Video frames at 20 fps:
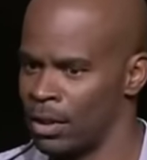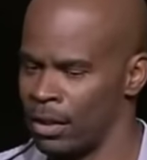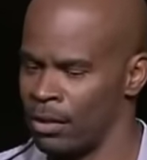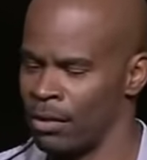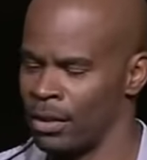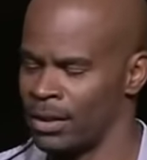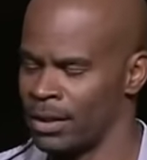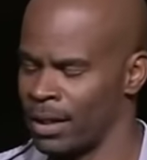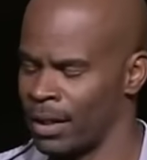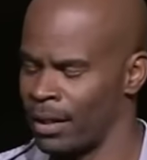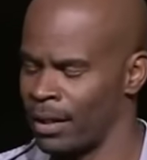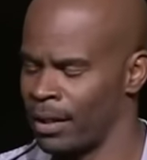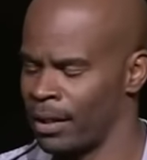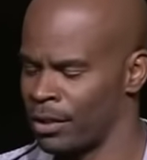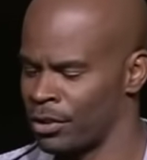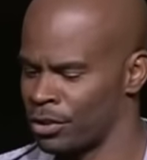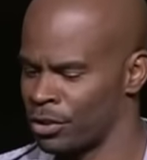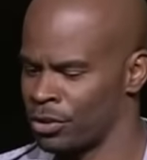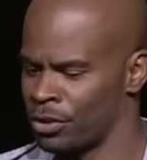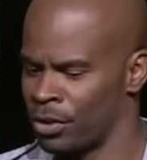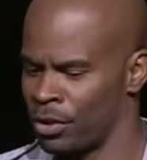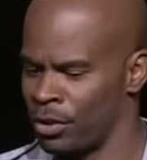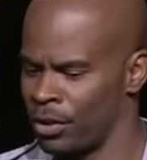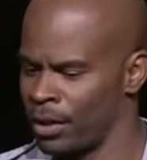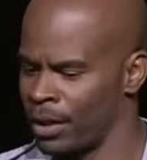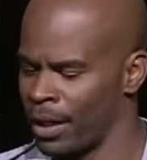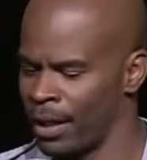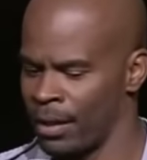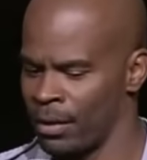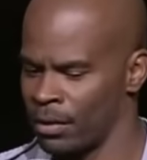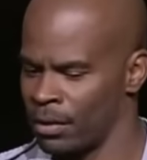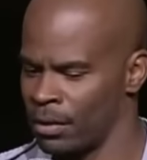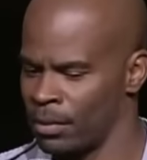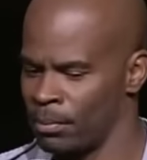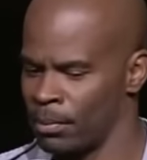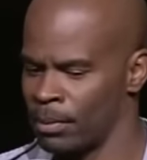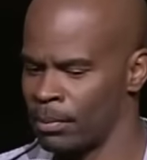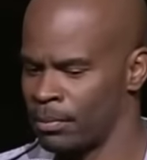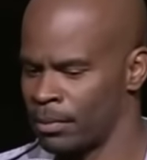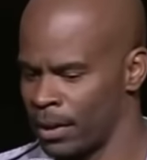I know it sounds like it's a skirt in
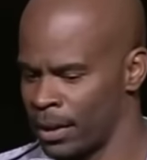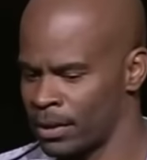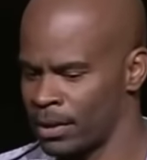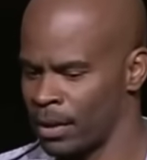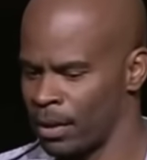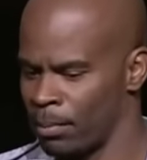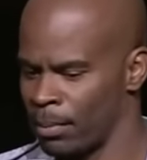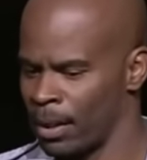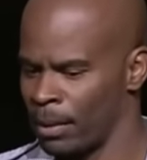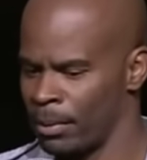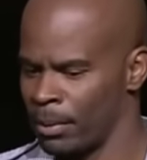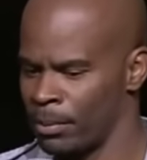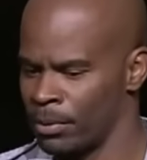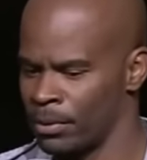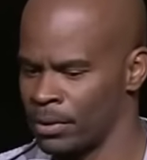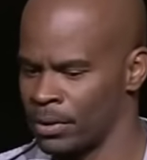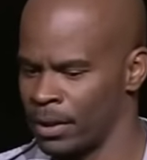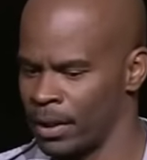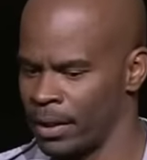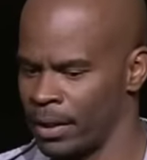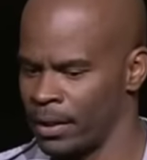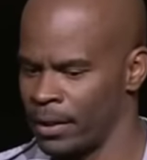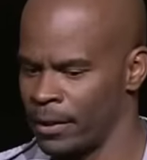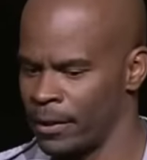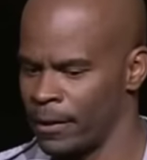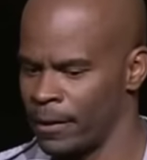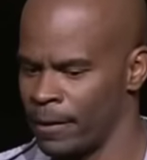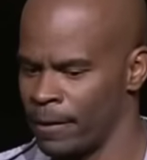Ireland, but that's how black people say it.